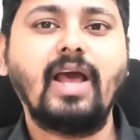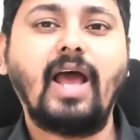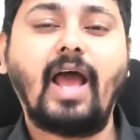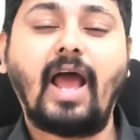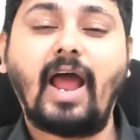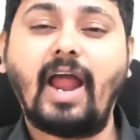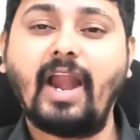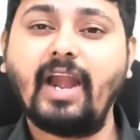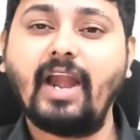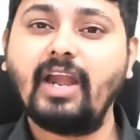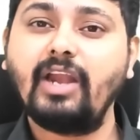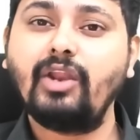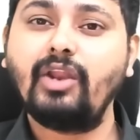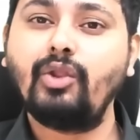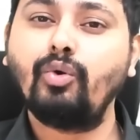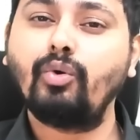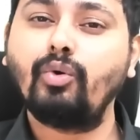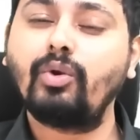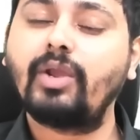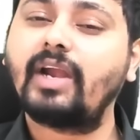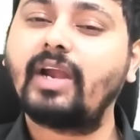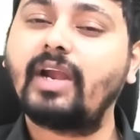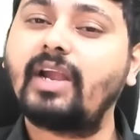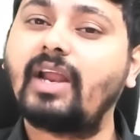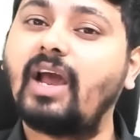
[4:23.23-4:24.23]
and you
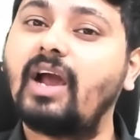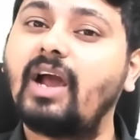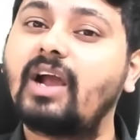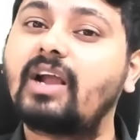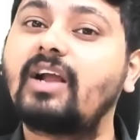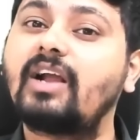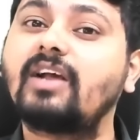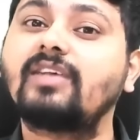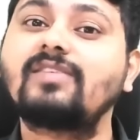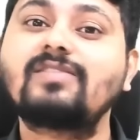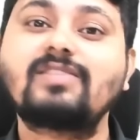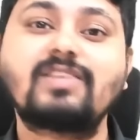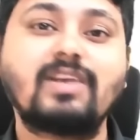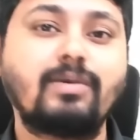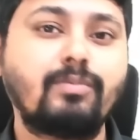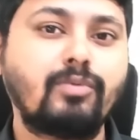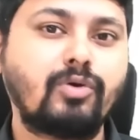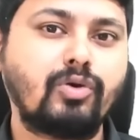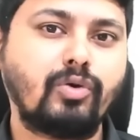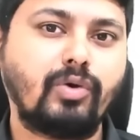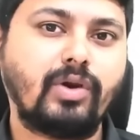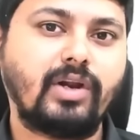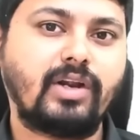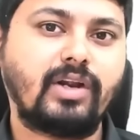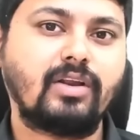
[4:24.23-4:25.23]
get accustomed
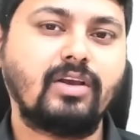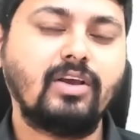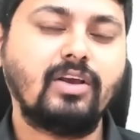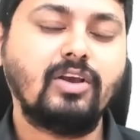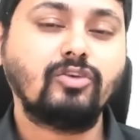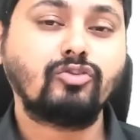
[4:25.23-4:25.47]
to it.